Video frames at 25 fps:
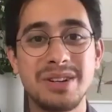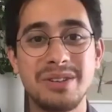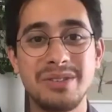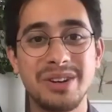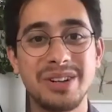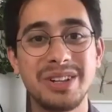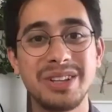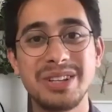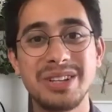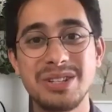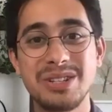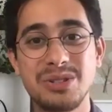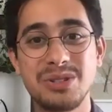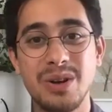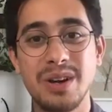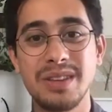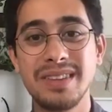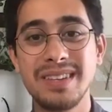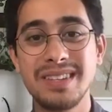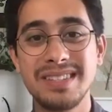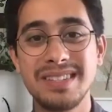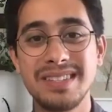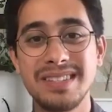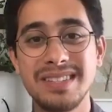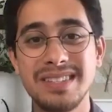I really enjoyed
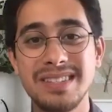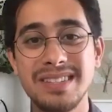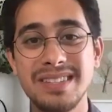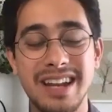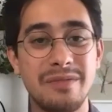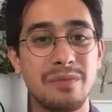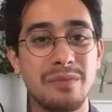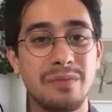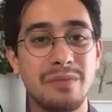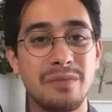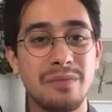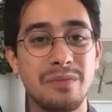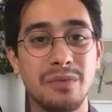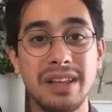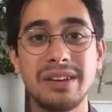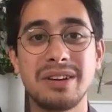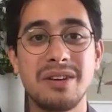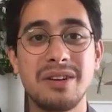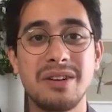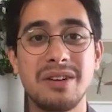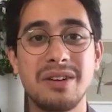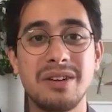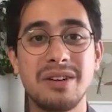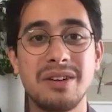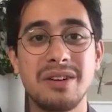this, and I'm really
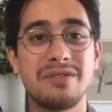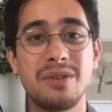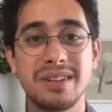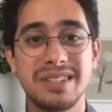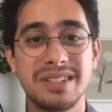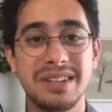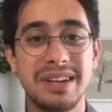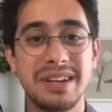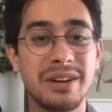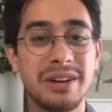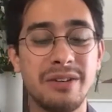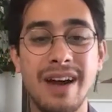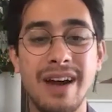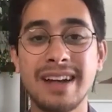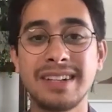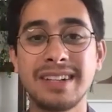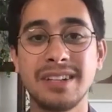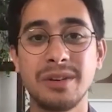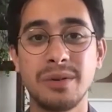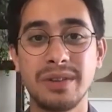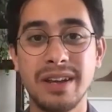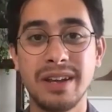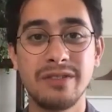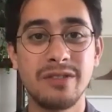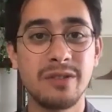looking forward to
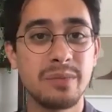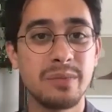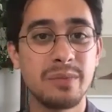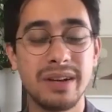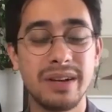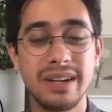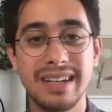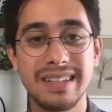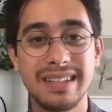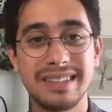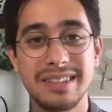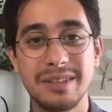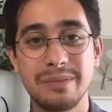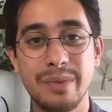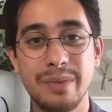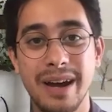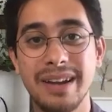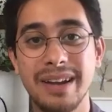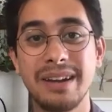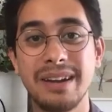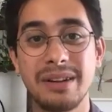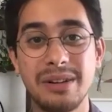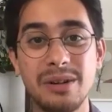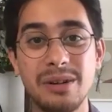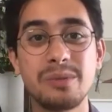interacting with everybody at the
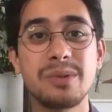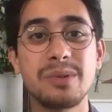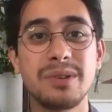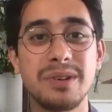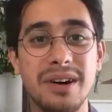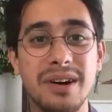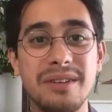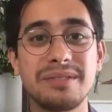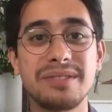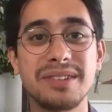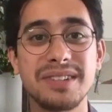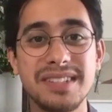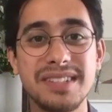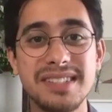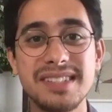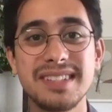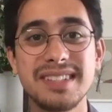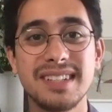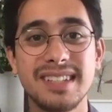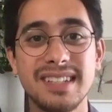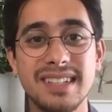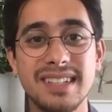PyData Global conference.